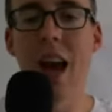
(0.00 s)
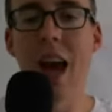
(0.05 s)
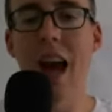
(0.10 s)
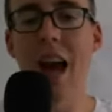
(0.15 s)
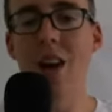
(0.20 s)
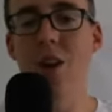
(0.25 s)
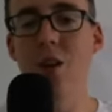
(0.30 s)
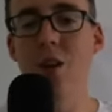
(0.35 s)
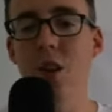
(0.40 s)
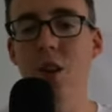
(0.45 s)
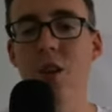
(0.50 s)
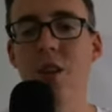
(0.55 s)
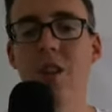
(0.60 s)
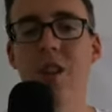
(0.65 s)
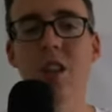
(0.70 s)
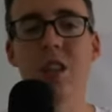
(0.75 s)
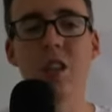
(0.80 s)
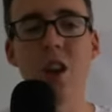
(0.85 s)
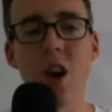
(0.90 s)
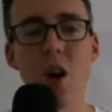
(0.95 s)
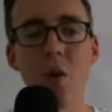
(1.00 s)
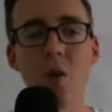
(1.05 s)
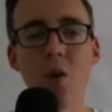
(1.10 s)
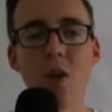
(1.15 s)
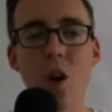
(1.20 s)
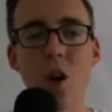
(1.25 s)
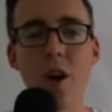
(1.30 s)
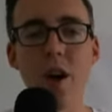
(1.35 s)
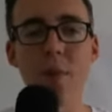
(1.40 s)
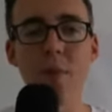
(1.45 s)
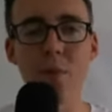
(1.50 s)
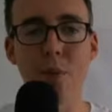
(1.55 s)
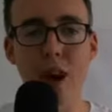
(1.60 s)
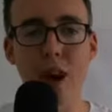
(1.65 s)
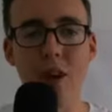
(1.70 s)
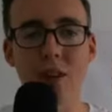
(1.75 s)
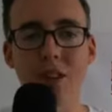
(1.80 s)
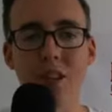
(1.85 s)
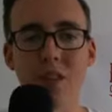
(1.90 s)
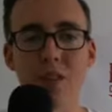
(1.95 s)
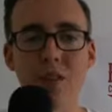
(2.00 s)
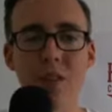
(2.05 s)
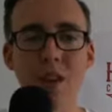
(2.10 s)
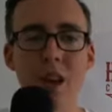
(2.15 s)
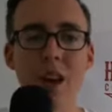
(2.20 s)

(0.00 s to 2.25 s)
And just so darn impressive.